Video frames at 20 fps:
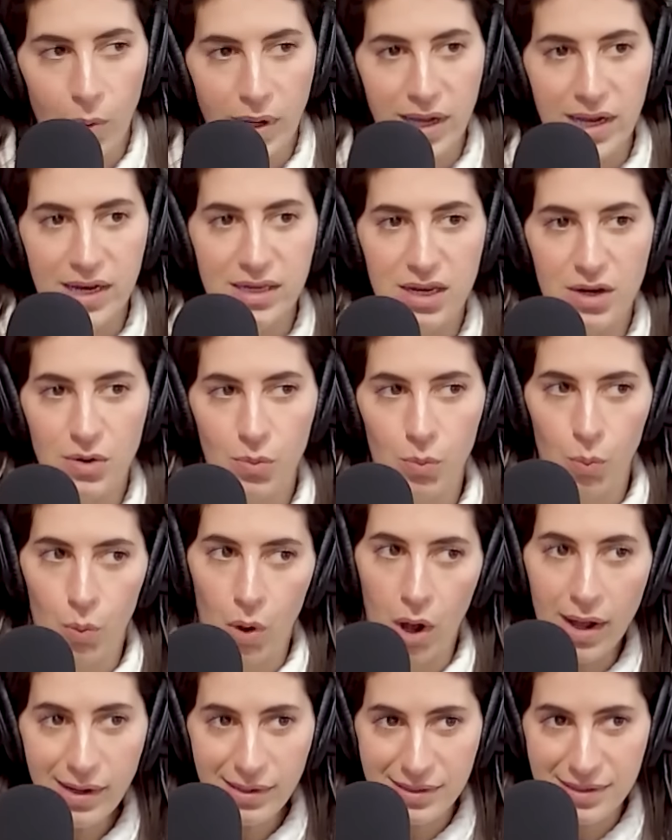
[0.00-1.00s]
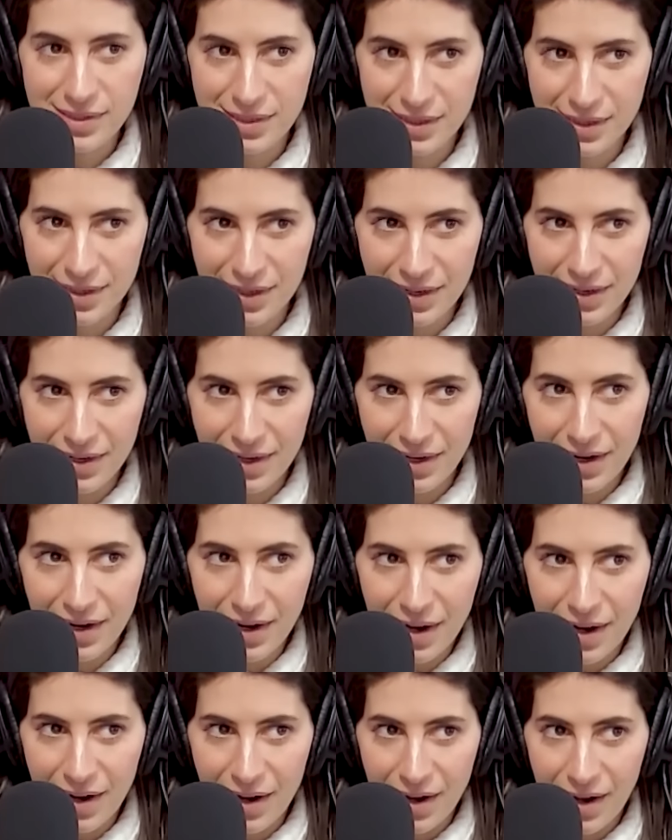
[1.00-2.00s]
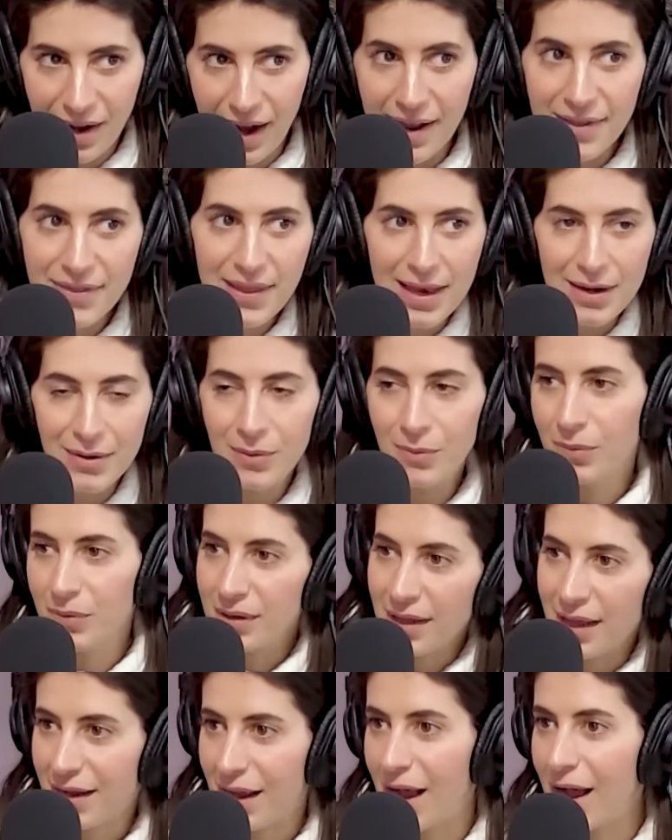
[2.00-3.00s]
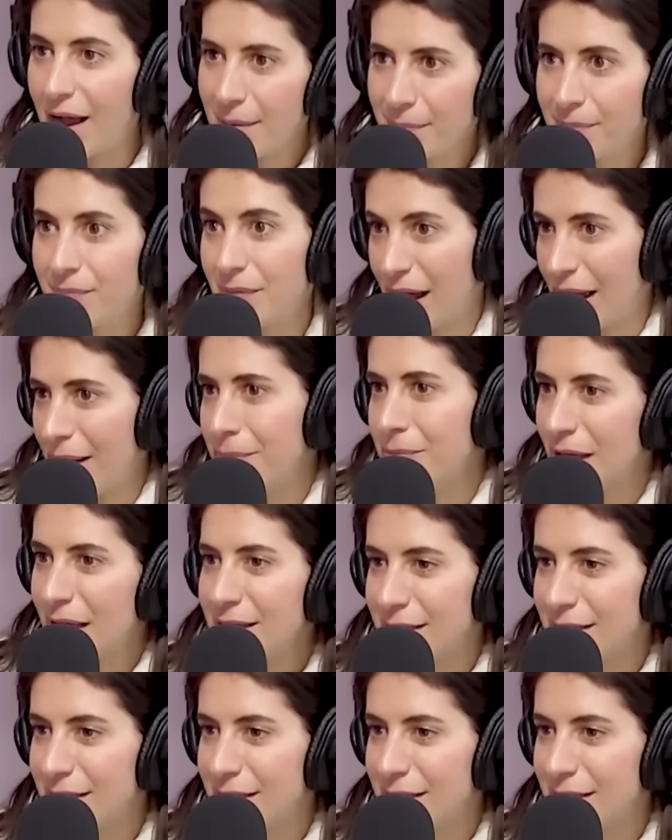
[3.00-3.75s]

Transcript: he did what? Right. And then like I'm I'm like